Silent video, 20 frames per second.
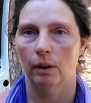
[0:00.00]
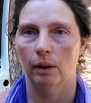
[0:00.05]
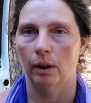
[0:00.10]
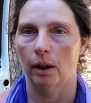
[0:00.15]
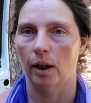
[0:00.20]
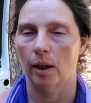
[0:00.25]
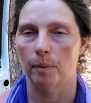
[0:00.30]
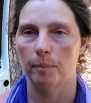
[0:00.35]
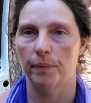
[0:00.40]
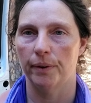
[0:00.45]

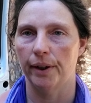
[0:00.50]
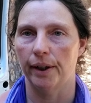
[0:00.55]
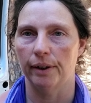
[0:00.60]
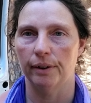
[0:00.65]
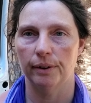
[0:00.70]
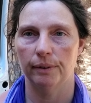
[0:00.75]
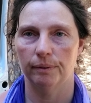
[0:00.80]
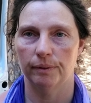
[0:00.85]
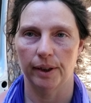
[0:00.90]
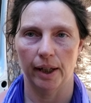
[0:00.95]

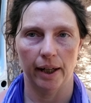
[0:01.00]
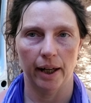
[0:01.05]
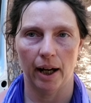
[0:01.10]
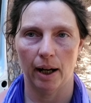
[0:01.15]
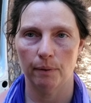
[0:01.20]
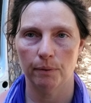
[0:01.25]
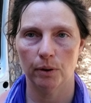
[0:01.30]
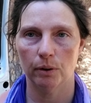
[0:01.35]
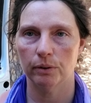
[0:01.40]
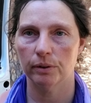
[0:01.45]
They
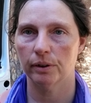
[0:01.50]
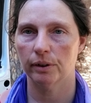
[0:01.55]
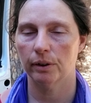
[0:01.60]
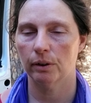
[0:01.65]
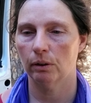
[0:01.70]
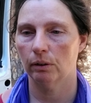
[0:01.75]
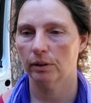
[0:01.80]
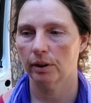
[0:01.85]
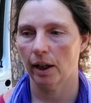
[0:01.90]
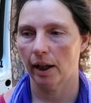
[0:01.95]
have those
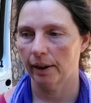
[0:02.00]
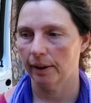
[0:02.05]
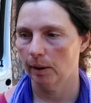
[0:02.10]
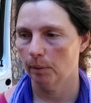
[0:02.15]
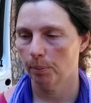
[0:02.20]
little tiny